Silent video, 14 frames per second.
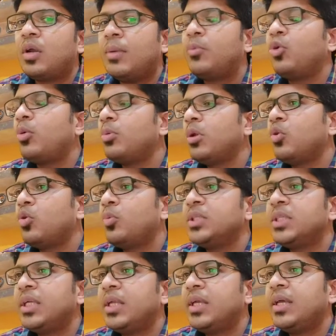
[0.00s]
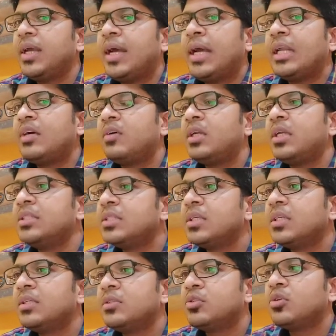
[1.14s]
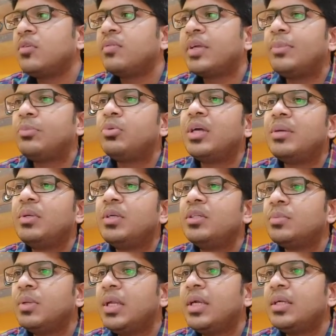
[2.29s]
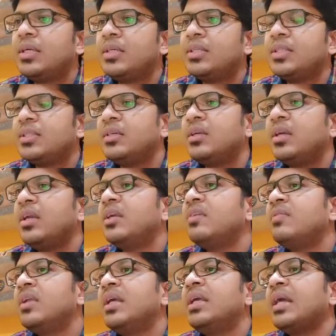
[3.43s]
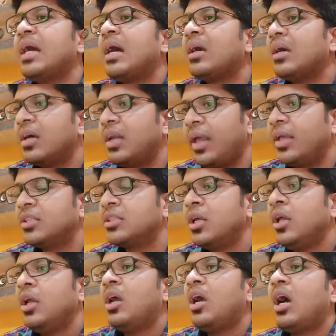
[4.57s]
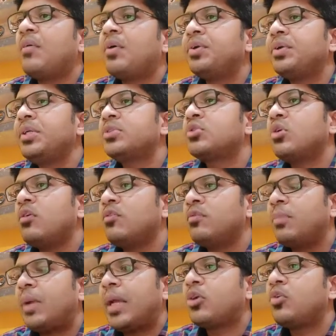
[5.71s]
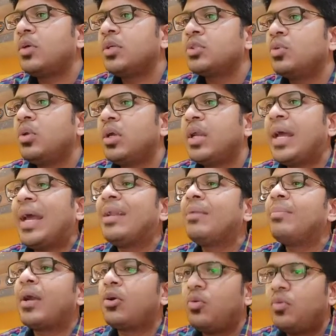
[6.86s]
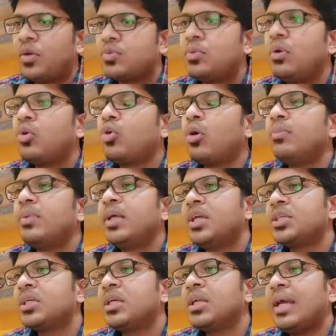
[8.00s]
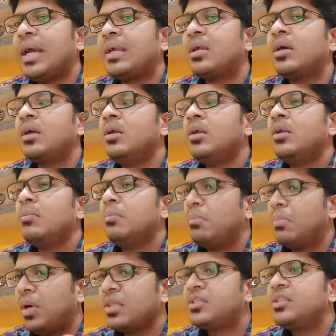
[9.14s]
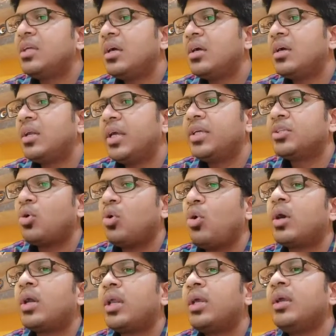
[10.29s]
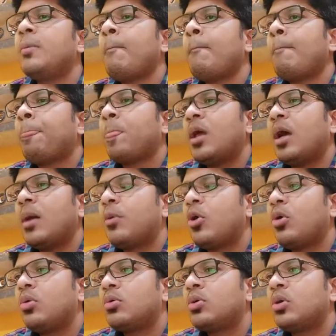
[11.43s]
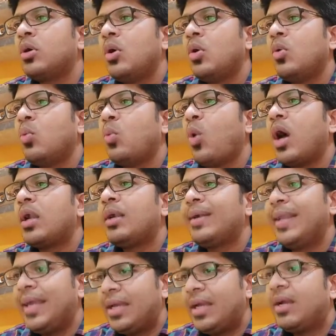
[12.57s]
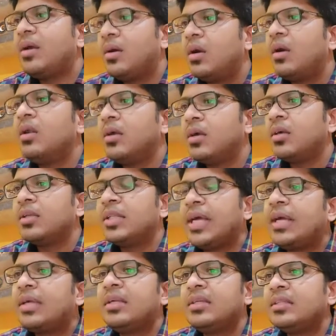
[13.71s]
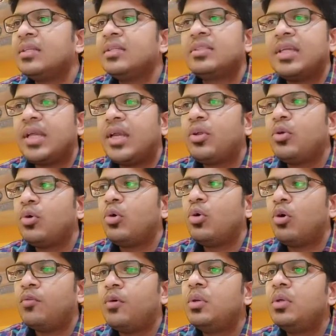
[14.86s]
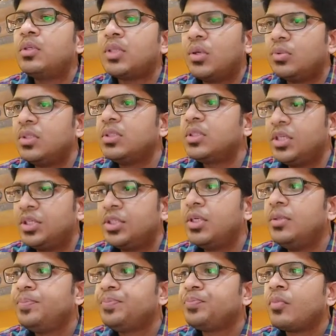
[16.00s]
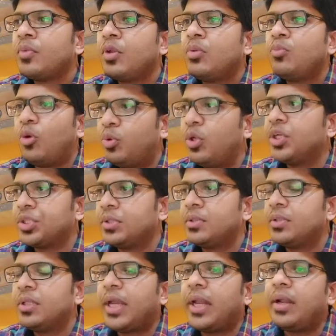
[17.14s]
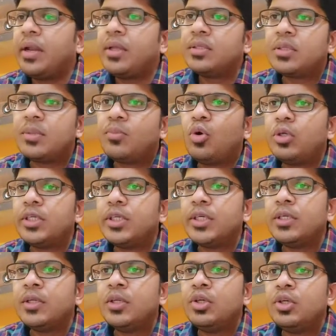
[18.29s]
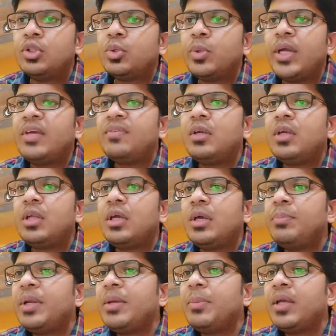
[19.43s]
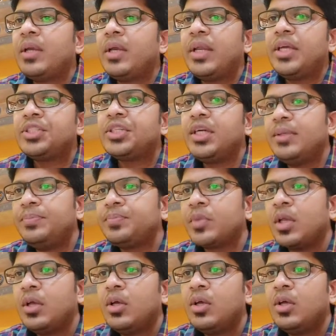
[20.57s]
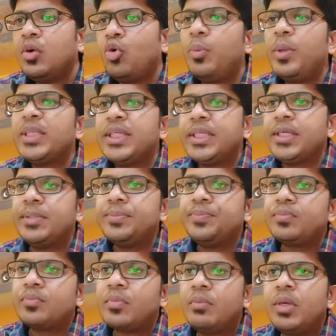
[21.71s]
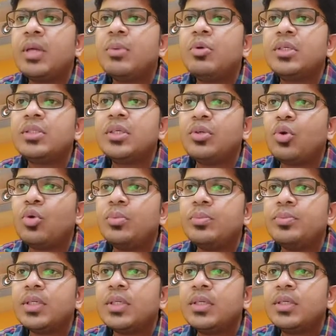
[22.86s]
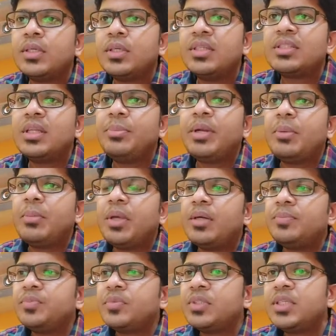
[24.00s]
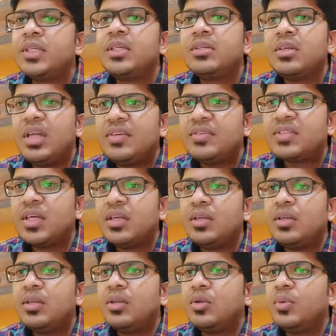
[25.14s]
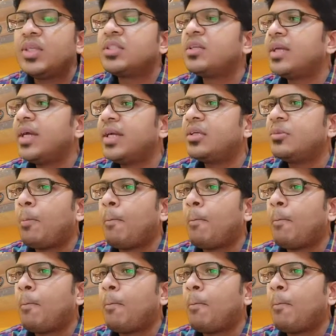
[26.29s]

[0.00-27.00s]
abdominal obesity and our incidence of type 2 diabetes mellitus as a relatively younger age, our risk of microvascular and macrovascular complication at a much younger age occurring about 1 decade earlier, that is the scenario of our Southeast Asian population, the Indian subcontinent. So NAFLD epidemic in Asia: obesity, metabolic syndrome, dyslipidemia, sedentary lifestyle, Western diet.